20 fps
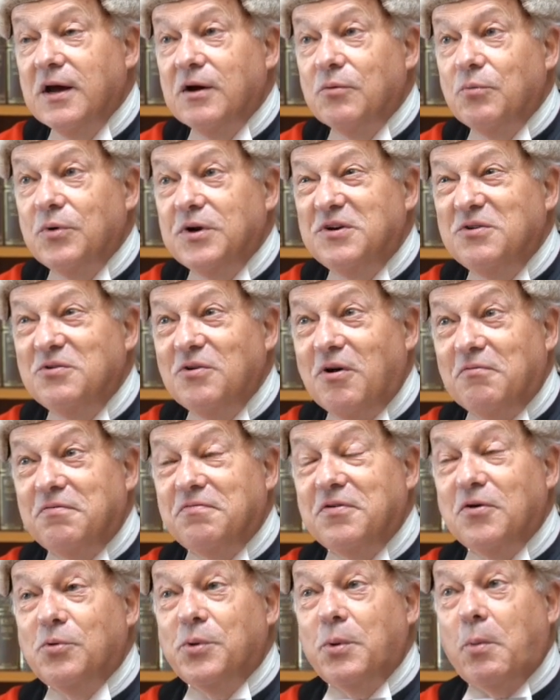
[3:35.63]
We do not
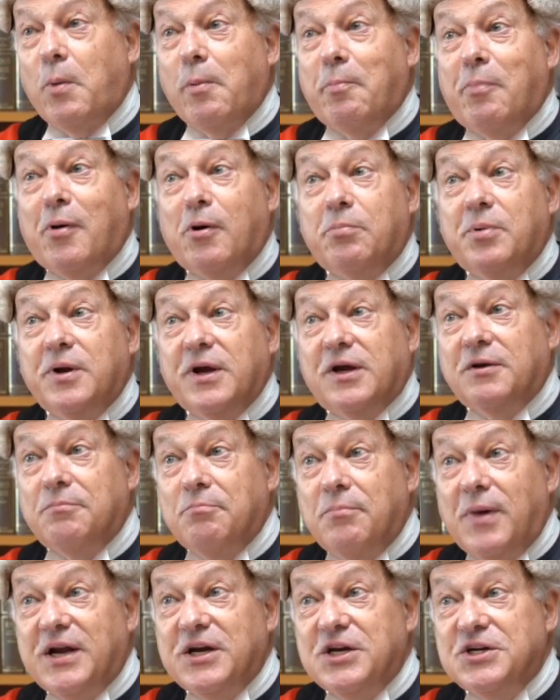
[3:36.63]
feel that we probably could
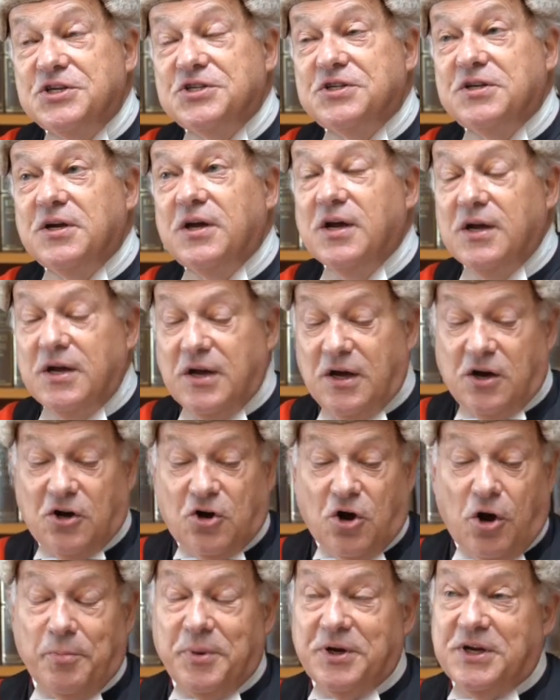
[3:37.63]
manage to
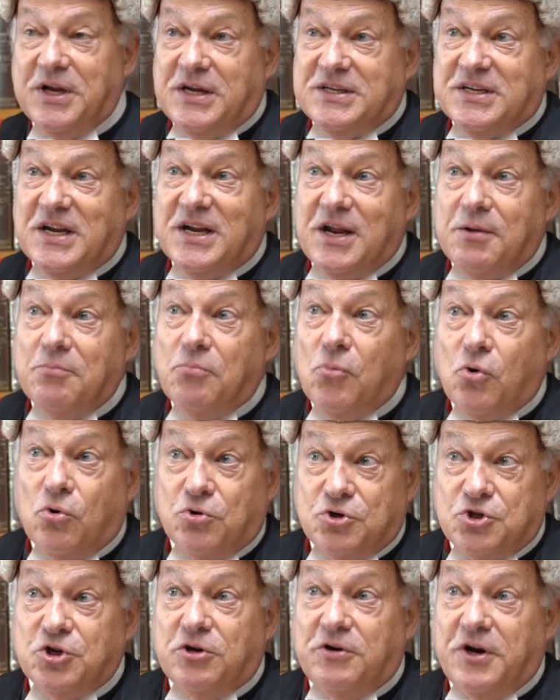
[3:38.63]
accommodate any more
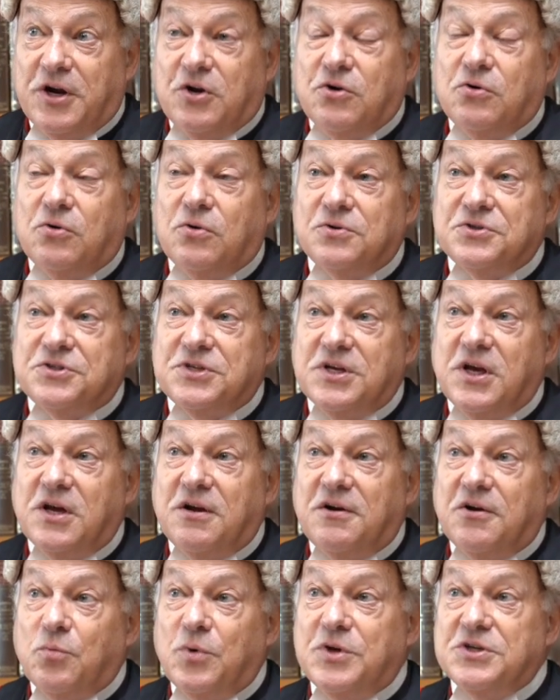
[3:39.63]
jury courts here
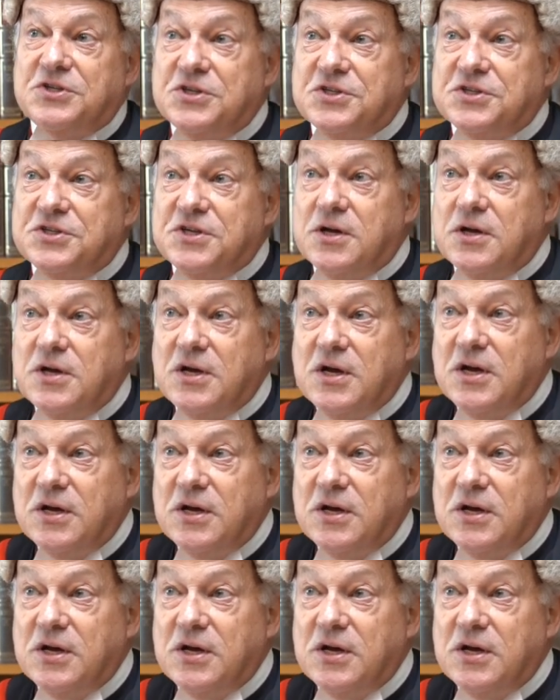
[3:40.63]
in Winchester,